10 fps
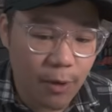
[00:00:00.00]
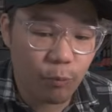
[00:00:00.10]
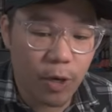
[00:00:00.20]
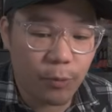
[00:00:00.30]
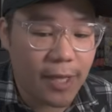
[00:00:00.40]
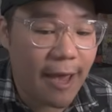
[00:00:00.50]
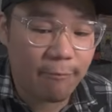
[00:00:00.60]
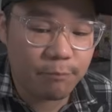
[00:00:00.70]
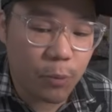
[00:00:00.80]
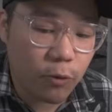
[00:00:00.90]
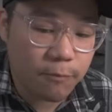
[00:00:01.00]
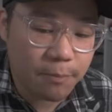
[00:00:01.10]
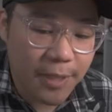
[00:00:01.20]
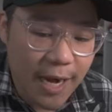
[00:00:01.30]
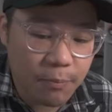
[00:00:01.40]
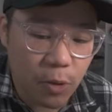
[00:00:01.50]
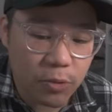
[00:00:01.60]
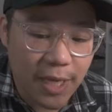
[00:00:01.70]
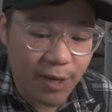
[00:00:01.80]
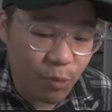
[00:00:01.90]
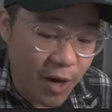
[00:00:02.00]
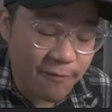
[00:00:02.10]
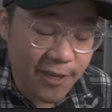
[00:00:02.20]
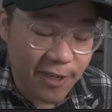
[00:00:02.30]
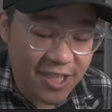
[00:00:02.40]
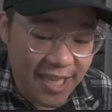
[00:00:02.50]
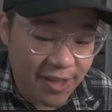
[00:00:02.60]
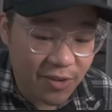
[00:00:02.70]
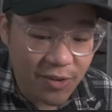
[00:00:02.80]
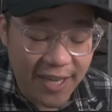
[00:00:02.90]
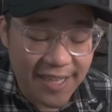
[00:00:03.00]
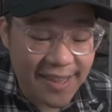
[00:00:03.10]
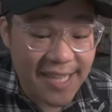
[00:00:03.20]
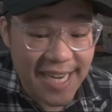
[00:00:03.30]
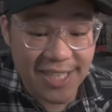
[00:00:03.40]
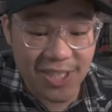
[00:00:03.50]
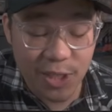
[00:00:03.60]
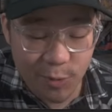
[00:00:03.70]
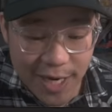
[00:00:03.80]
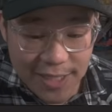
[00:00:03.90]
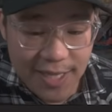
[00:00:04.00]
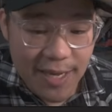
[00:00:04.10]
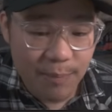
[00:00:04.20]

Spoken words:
where we have both Black Bolt and White Flare together. I think that's actually correct.